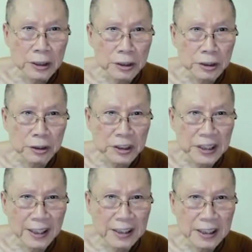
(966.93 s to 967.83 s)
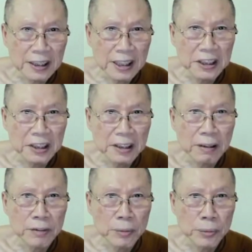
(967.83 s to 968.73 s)
you should study the teaching
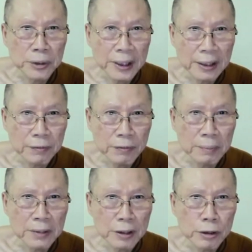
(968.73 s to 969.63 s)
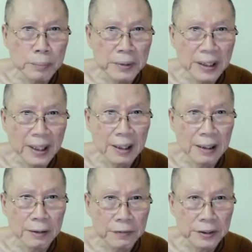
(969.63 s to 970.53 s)
of the Buddha from the
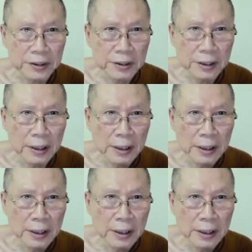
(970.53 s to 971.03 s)
Tripitaka first.